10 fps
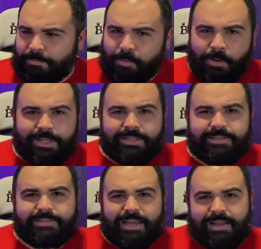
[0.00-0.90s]

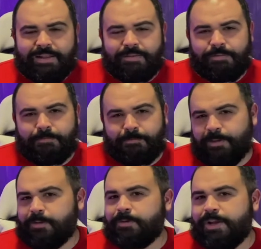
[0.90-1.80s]
pointless and
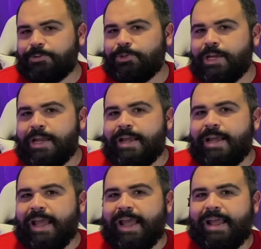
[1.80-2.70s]
filler-ish.
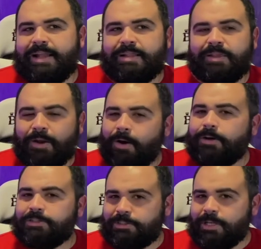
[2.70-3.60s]
And there
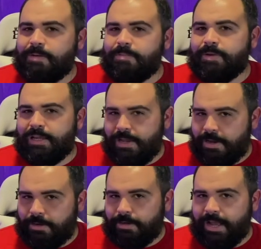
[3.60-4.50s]
are some
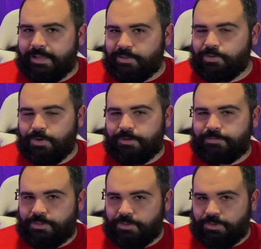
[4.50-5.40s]
here at the start of
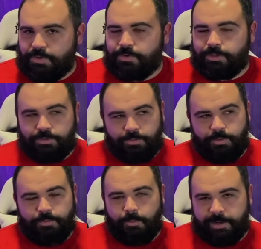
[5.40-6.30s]
Season 2, because
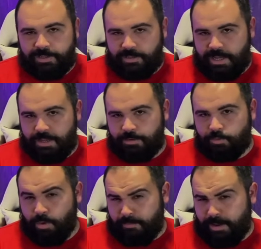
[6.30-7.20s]
we've already seen
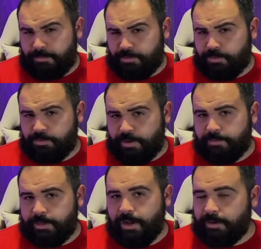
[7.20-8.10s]
12 episodes of
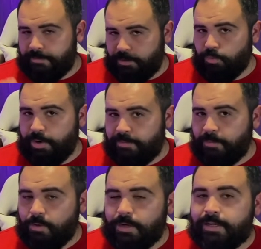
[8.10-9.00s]
it out of the
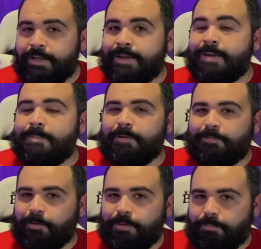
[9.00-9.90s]
24. But
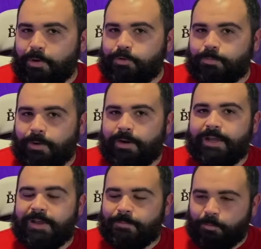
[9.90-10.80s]
for the most
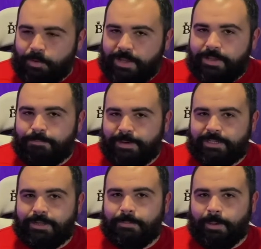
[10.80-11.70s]
part, it really
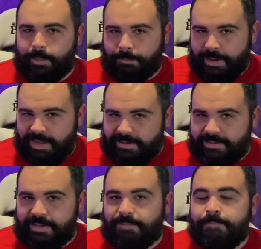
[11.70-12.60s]
picked up on the
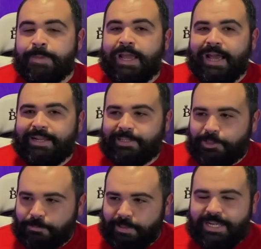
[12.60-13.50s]
pacing and
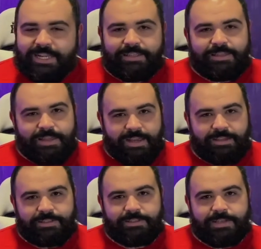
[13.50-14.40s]
explaining
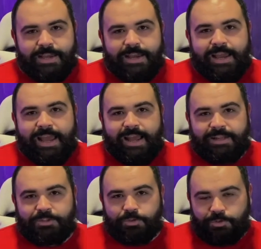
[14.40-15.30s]
things
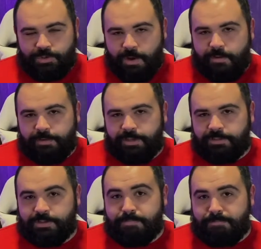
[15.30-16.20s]
and solving
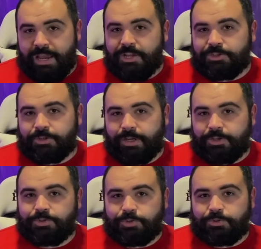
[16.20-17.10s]
some major
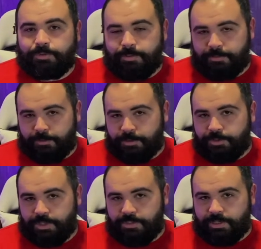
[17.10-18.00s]
issues from the
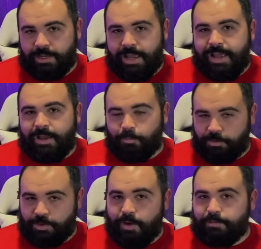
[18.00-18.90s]
first season, and
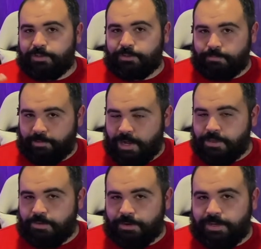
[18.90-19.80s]
resolving some
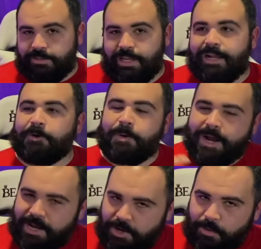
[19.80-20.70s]
plot threads, and
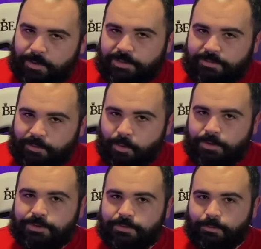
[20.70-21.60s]
creating new ones, of
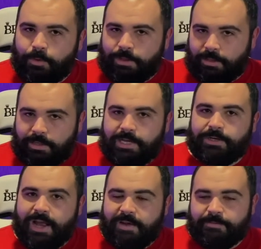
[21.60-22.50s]
course, for the
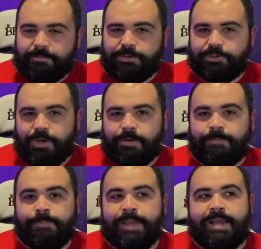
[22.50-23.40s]
later half of the show.
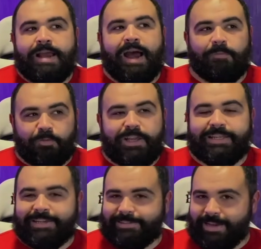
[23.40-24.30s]
I'm
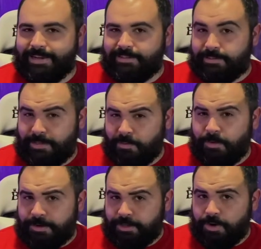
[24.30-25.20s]
really excited to see
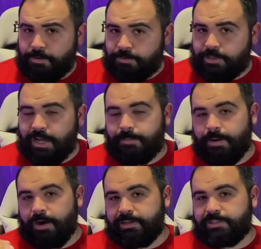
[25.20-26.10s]
where it goes. I'm
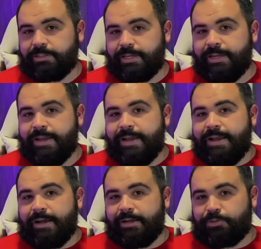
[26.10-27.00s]
honestly
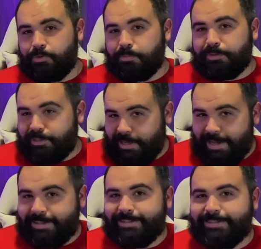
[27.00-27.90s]
super
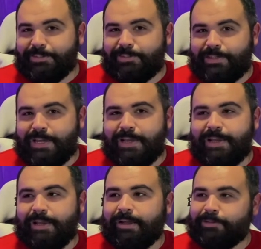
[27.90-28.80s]
psyched to
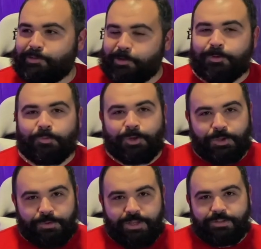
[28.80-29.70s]
see certain
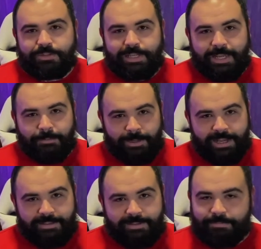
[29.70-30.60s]
reunions take
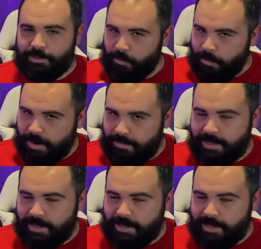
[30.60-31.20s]
place. Don't worry, I'm